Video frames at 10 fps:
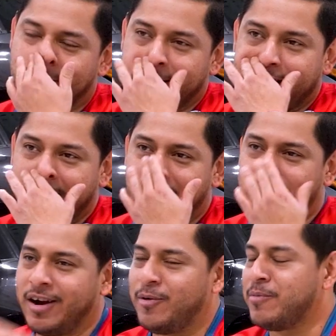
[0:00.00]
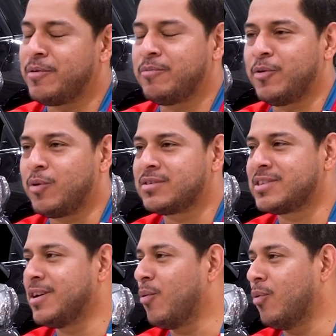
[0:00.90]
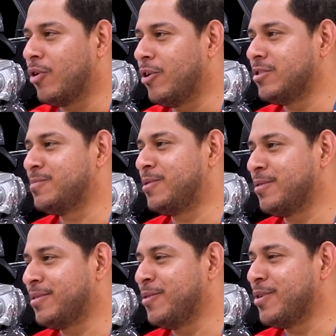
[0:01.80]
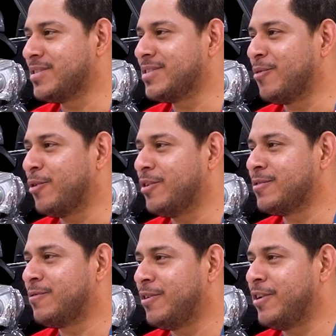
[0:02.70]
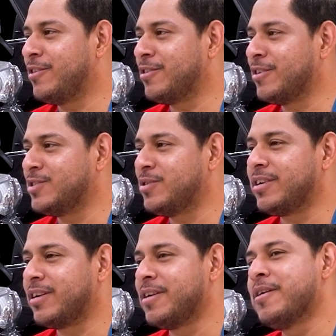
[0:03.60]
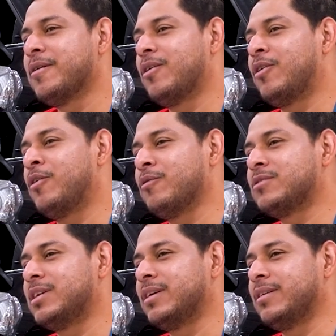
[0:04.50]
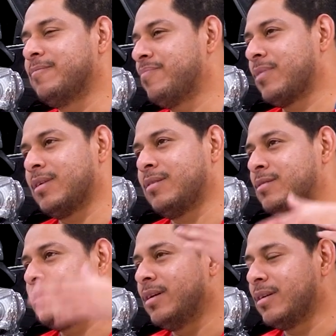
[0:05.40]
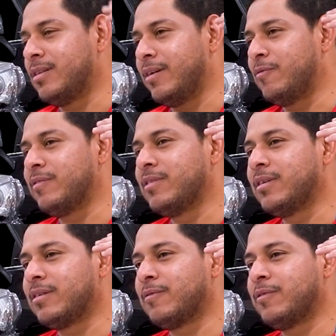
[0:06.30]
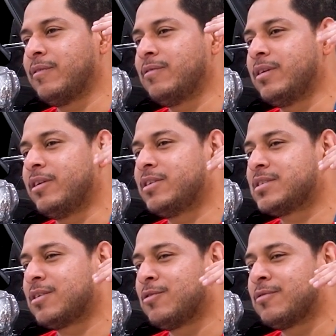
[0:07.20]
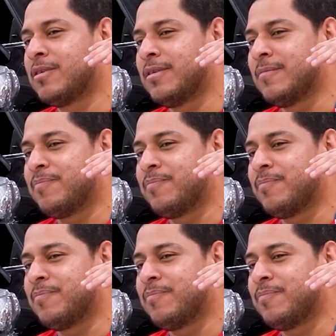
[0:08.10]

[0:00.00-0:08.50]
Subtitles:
That car, I remember, it was the worst, bro. It was the worst. Flooded on Katrina. Obviously, think it like 15 years ago.